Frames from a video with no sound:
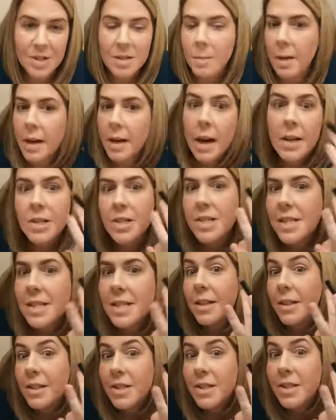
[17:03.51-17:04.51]
So I'm like, I just
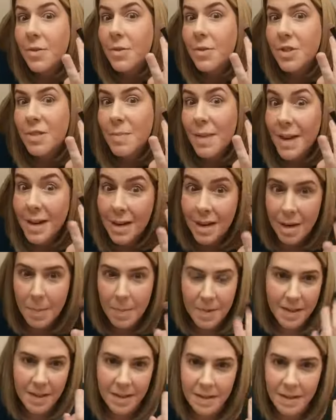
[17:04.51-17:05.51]
all this gorgeous
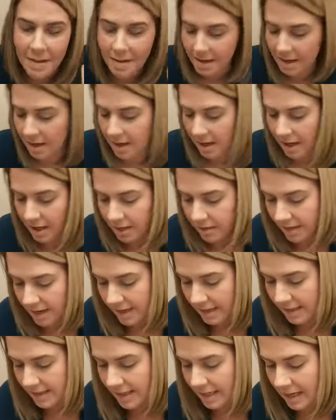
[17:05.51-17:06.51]
makeup, and then you
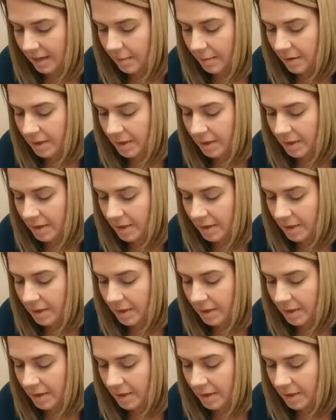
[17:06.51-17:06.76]
can't see it.